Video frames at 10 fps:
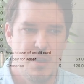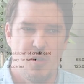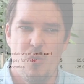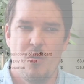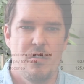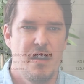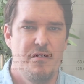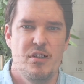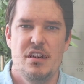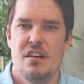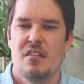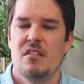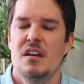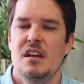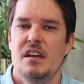a quarter every
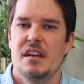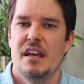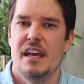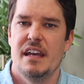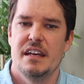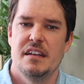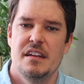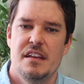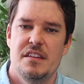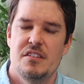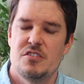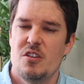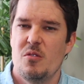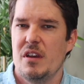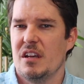year, and there's
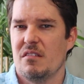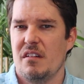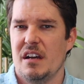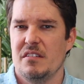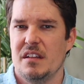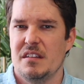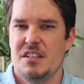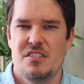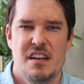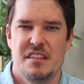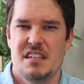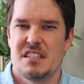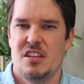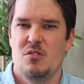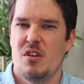no getting around it. These are not things
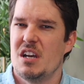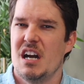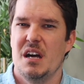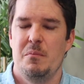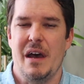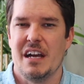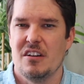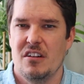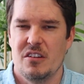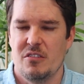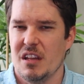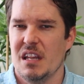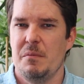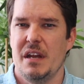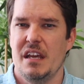that you can cut back on or
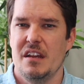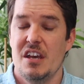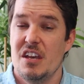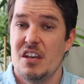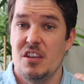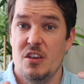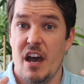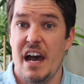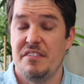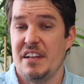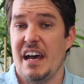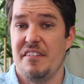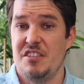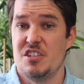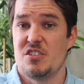eliminate. You have to
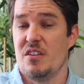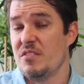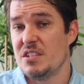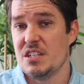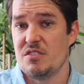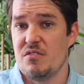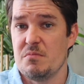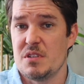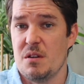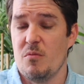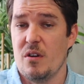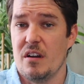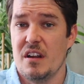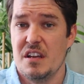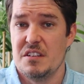have these services from
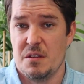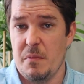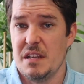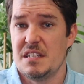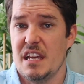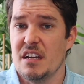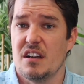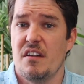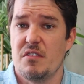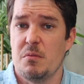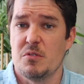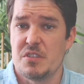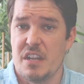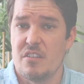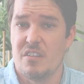somewhere to maintain a comfortable
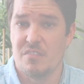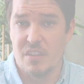standard of